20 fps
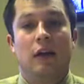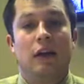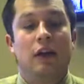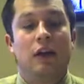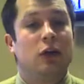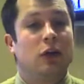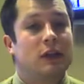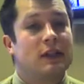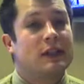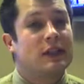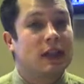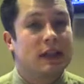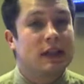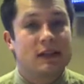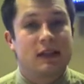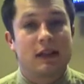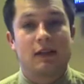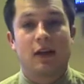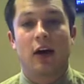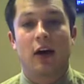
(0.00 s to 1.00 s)
The jolt
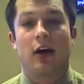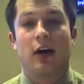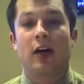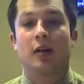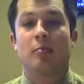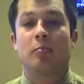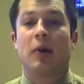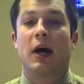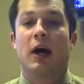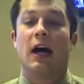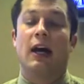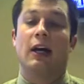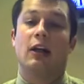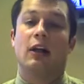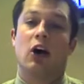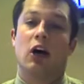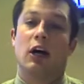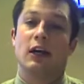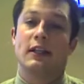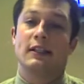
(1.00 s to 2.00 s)
stuns the target by
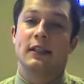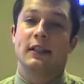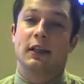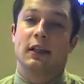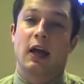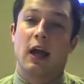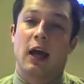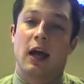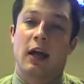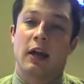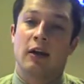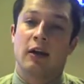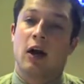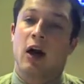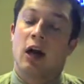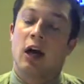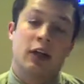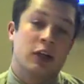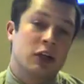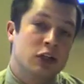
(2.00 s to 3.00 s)
causing an
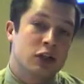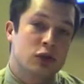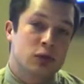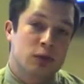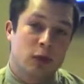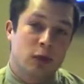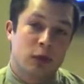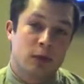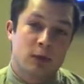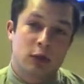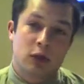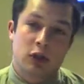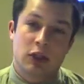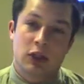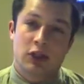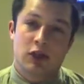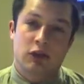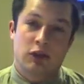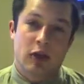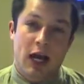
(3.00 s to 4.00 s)
uncontrollable
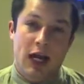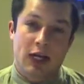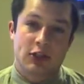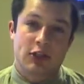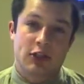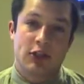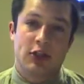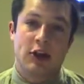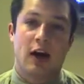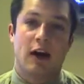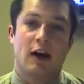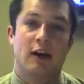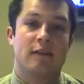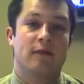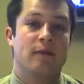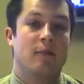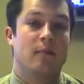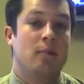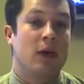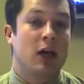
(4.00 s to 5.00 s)
contraction
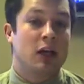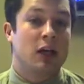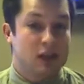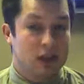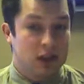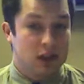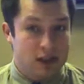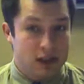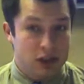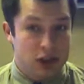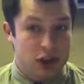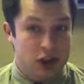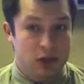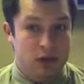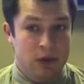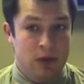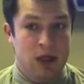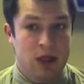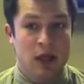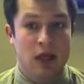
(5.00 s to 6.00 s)
of muscle
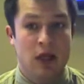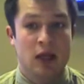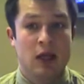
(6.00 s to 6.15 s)
tissue,